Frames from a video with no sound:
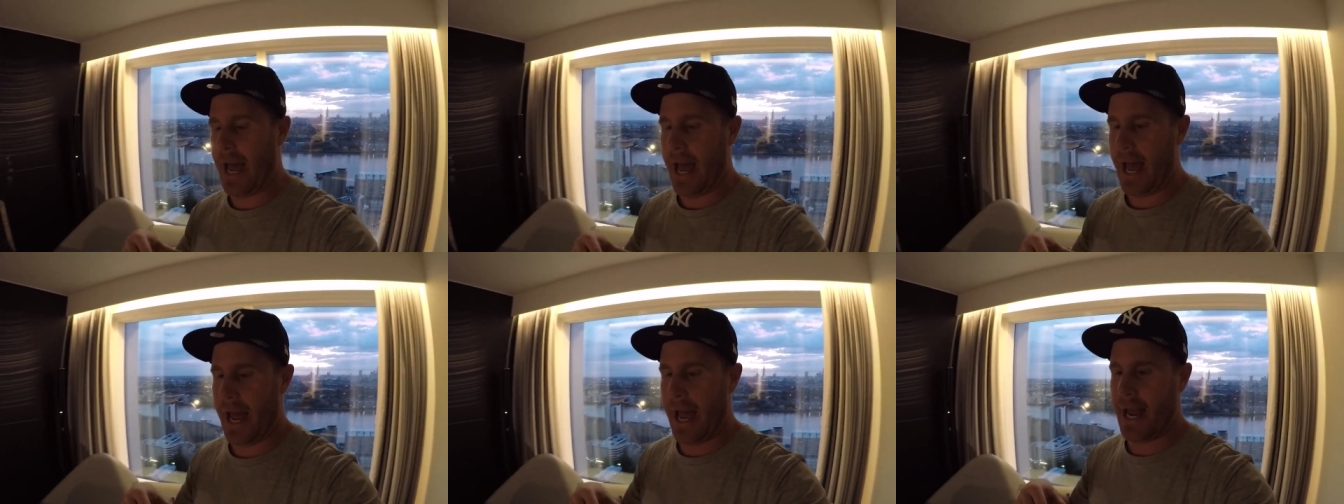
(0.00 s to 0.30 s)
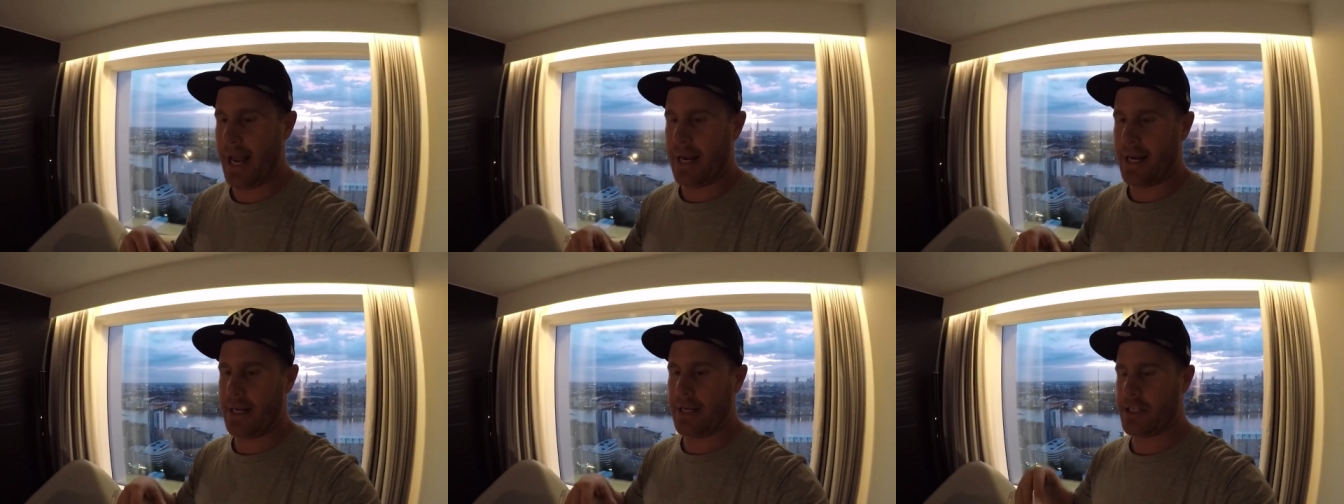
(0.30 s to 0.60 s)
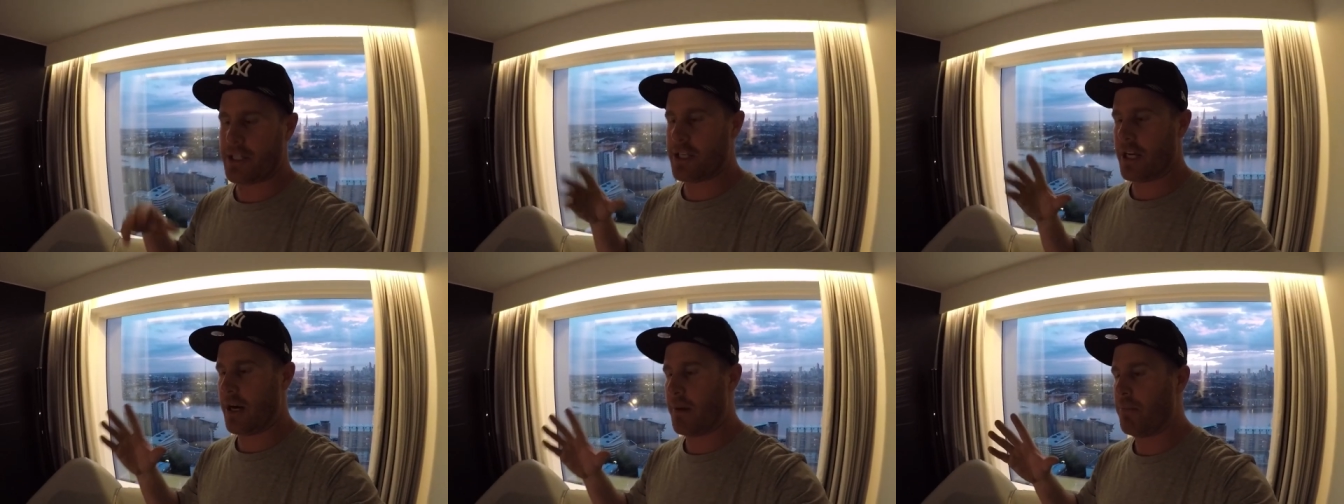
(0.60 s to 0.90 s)
and
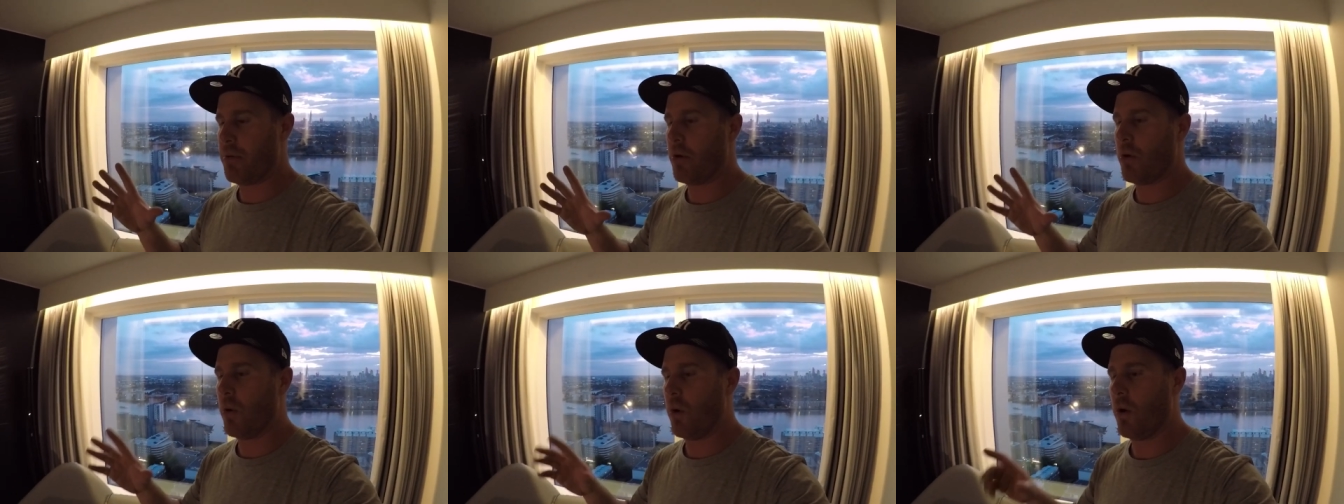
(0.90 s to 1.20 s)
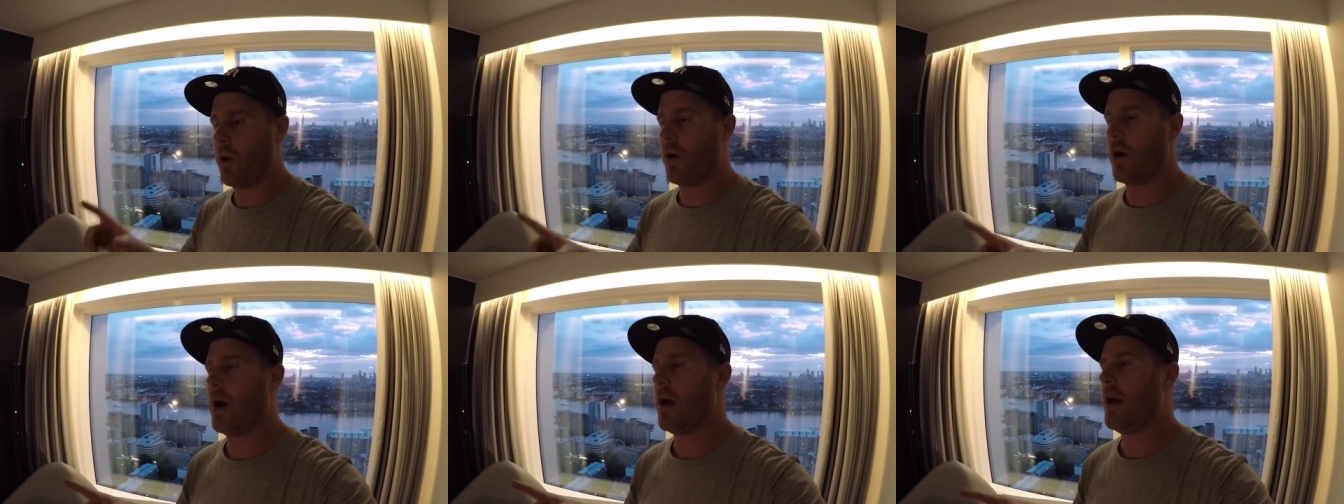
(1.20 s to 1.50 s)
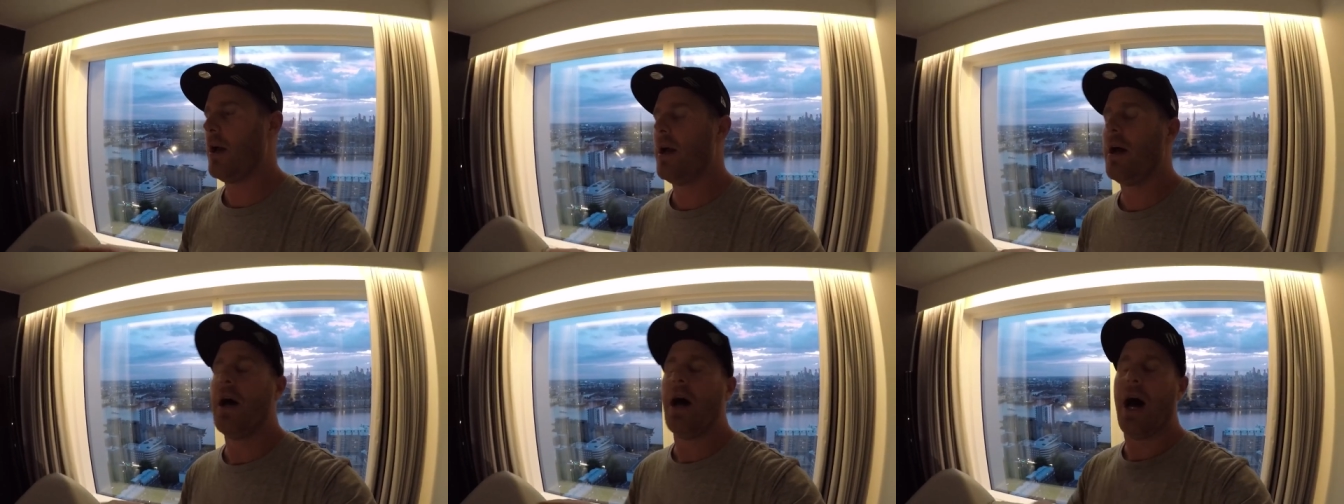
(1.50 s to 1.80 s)
Singapore
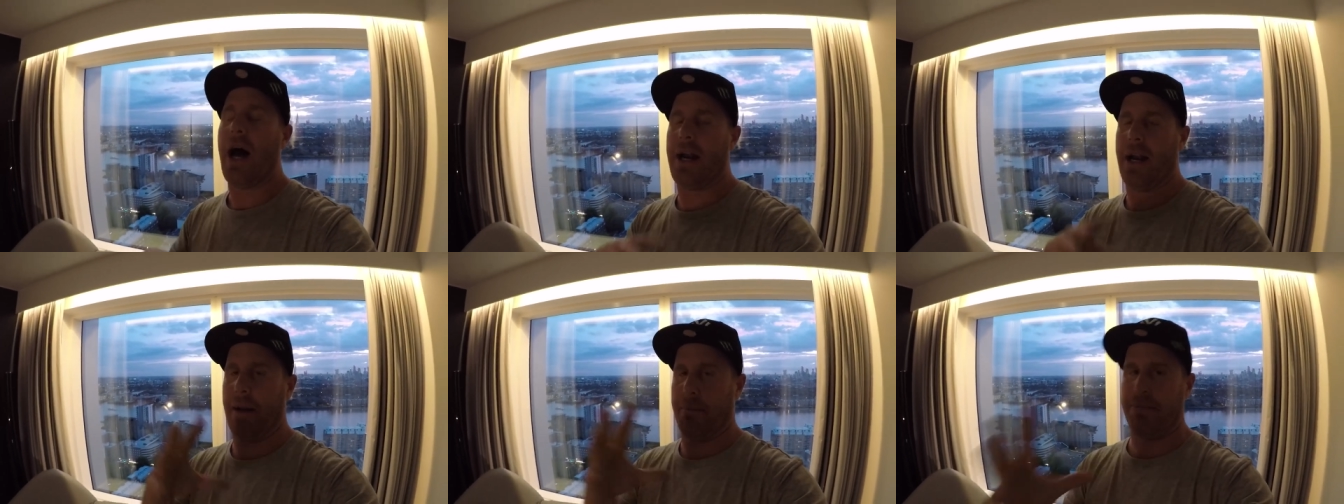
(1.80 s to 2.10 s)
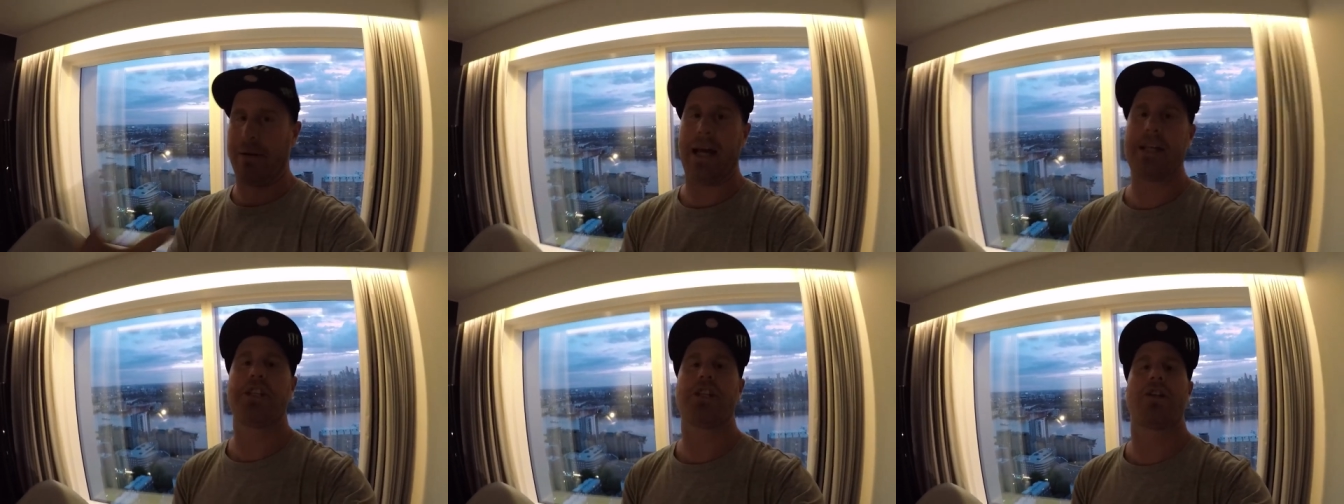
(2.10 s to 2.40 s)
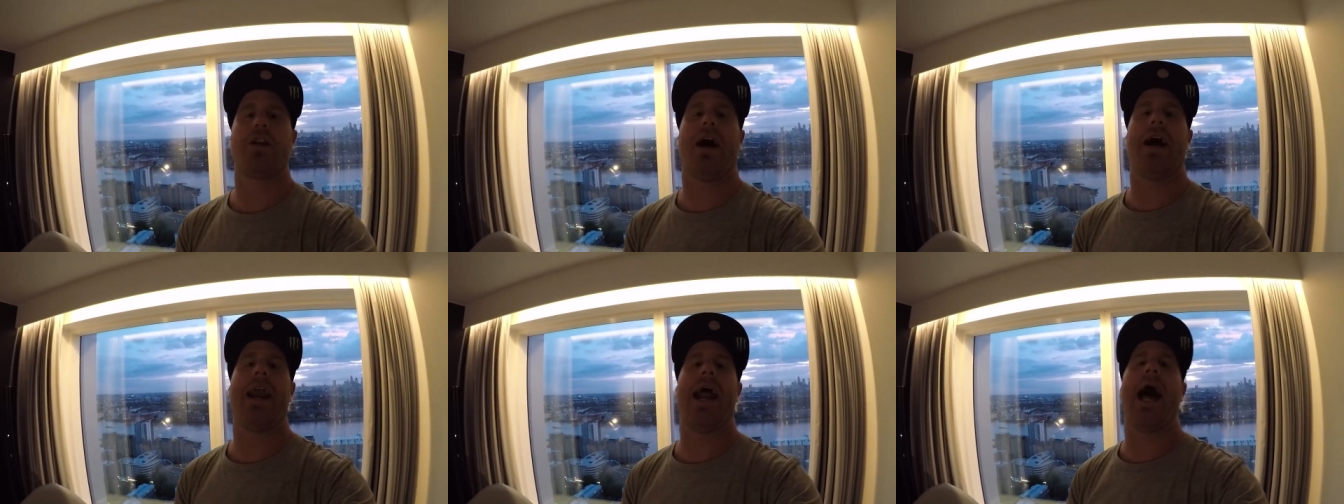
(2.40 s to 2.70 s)
and, and
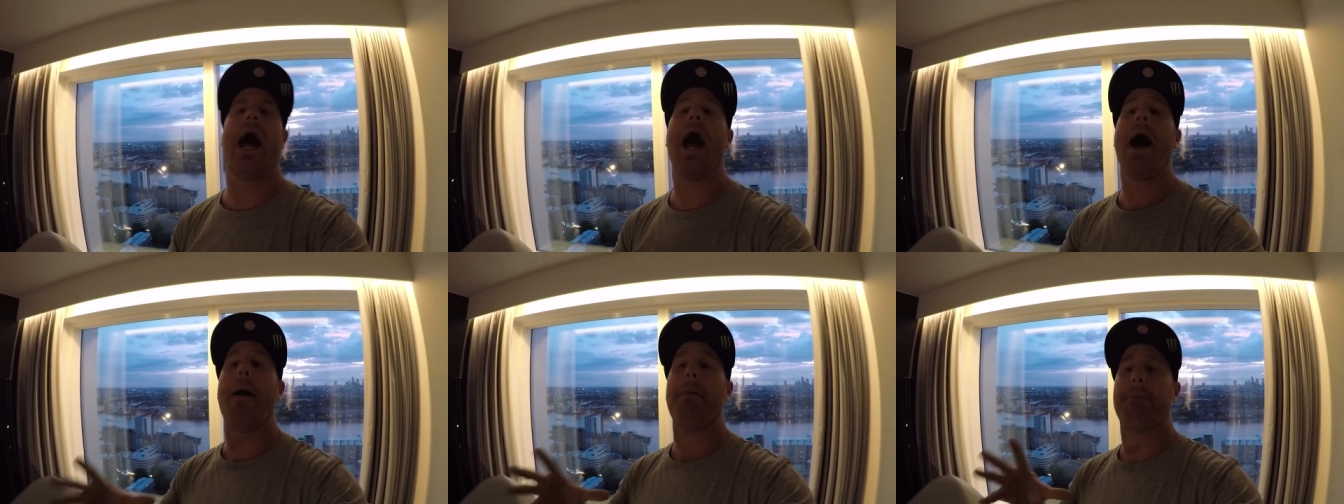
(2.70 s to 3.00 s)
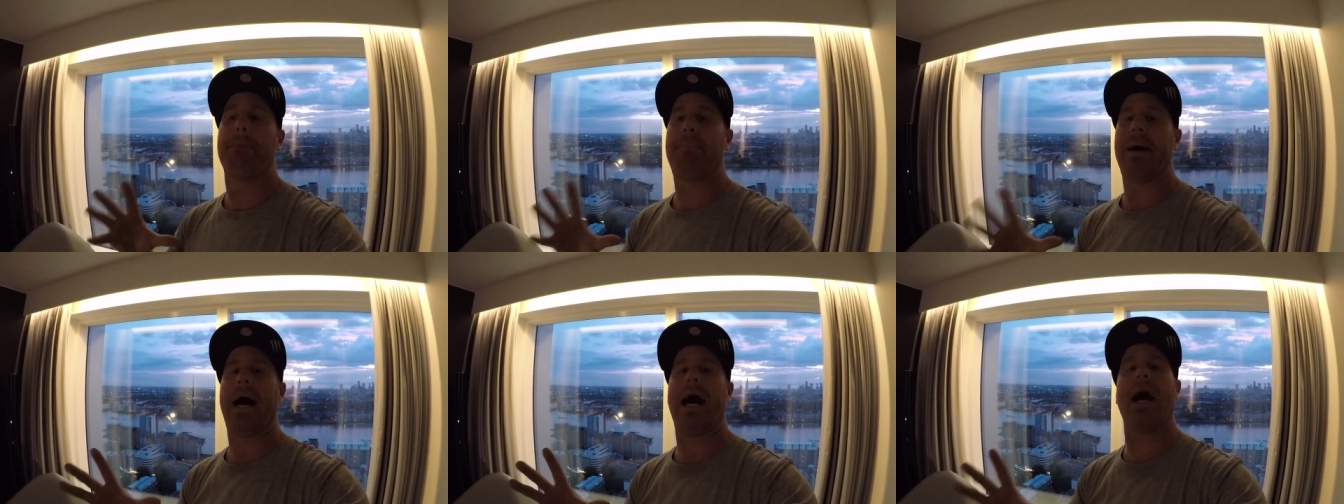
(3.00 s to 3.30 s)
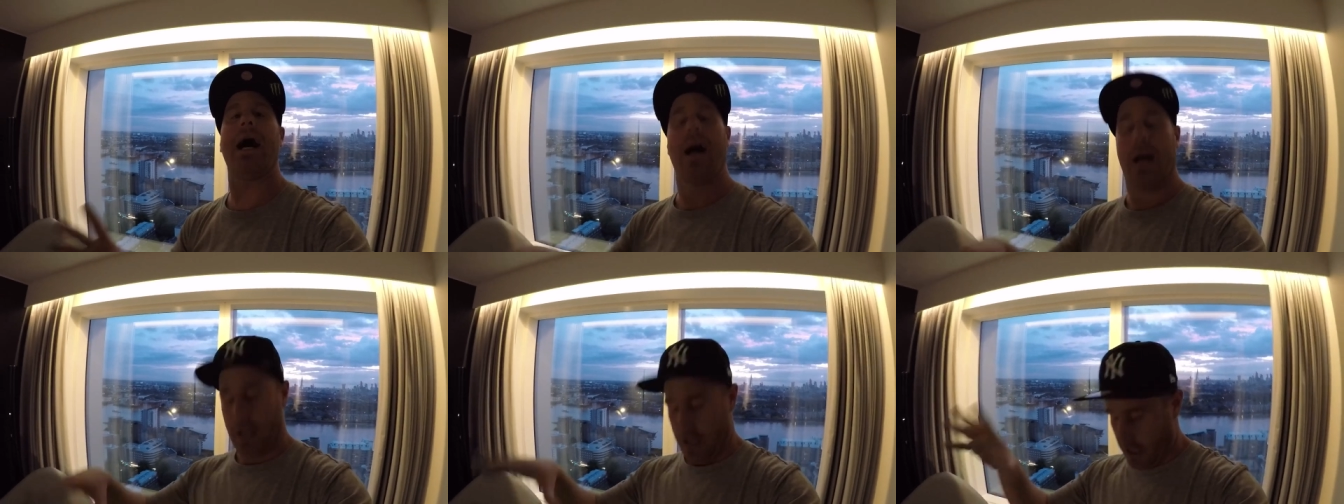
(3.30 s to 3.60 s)
places like that. But